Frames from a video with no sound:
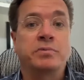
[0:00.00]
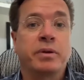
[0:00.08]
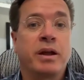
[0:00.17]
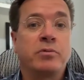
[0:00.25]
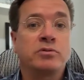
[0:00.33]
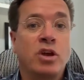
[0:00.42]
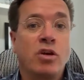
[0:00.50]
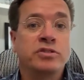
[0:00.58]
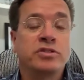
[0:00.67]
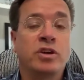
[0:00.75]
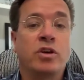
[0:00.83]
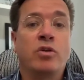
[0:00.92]
but I was
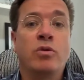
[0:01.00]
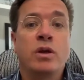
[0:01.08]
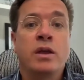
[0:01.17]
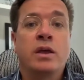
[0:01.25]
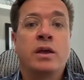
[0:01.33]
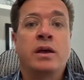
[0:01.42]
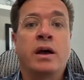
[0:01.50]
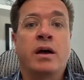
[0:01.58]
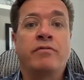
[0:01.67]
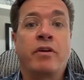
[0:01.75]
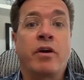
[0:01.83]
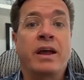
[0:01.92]
also
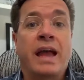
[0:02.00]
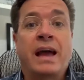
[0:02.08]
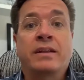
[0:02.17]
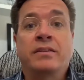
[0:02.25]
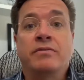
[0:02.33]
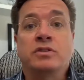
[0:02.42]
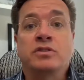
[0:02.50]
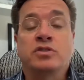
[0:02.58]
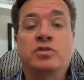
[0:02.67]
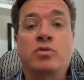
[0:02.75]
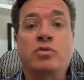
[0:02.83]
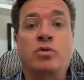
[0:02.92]
very active in
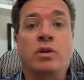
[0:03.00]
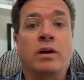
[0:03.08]
school.